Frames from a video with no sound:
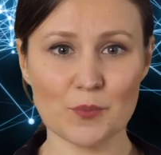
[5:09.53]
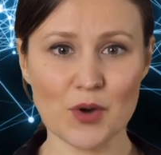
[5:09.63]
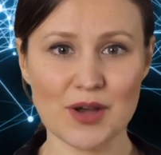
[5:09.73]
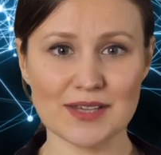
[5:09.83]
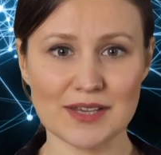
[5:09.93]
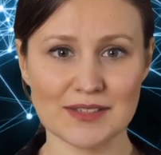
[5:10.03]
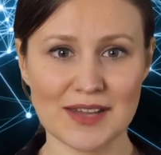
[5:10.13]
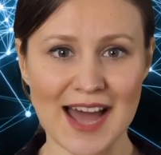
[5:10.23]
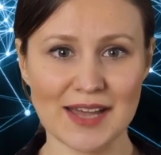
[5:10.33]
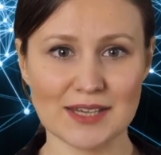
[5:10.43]
process
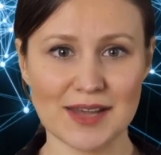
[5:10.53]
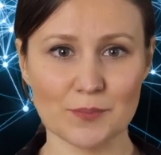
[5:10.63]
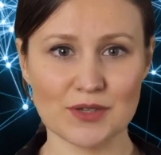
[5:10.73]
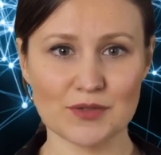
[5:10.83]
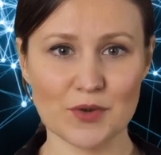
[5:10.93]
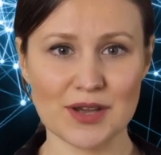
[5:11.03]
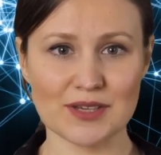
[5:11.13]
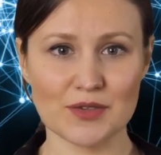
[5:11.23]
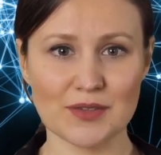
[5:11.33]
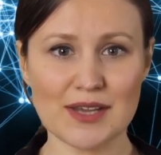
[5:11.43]
and acceptance
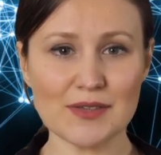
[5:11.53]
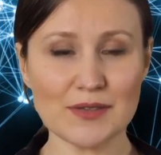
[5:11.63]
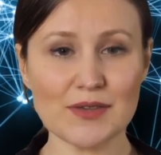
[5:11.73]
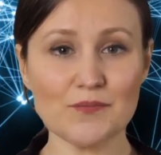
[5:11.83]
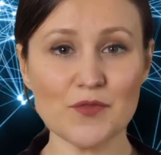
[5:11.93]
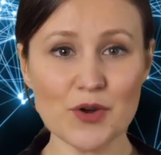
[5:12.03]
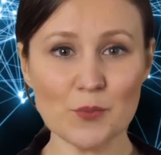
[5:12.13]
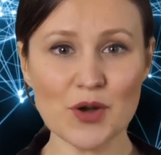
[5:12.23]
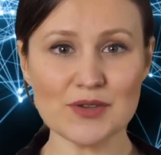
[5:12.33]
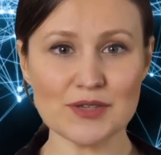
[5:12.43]
criteria for the
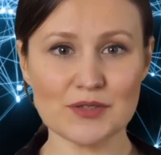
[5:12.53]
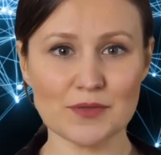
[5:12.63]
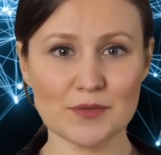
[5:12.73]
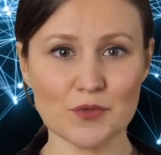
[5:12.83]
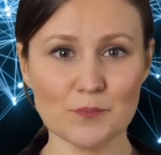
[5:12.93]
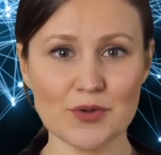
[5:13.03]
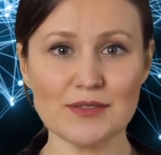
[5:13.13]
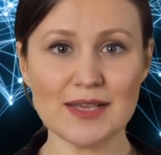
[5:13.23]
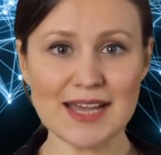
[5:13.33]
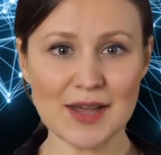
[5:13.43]
project
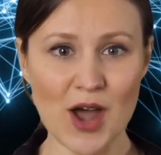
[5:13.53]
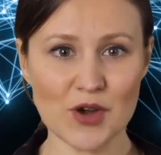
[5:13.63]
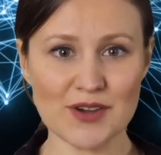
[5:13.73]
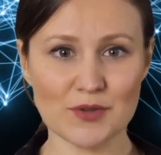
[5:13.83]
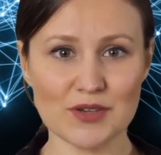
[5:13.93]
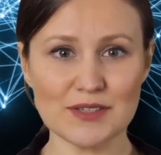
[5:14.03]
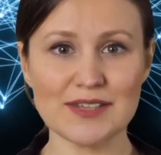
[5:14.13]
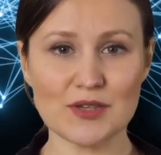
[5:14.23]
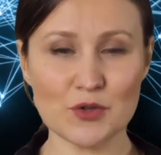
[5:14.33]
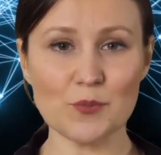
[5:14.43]
deliverables is also an
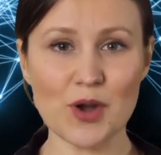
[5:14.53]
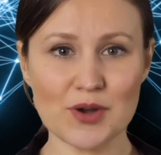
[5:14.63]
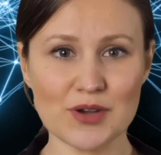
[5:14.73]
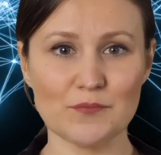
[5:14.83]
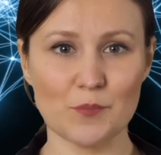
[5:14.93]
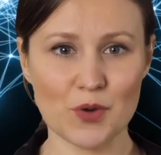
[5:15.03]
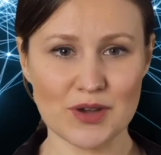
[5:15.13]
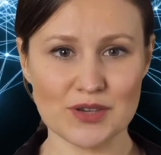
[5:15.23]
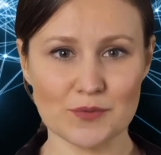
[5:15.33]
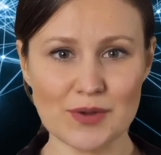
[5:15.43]
essential part of the
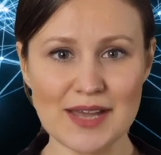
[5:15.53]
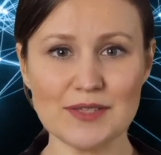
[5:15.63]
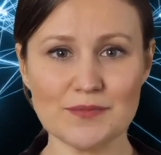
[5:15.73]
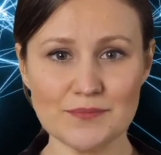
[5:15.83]
project plan.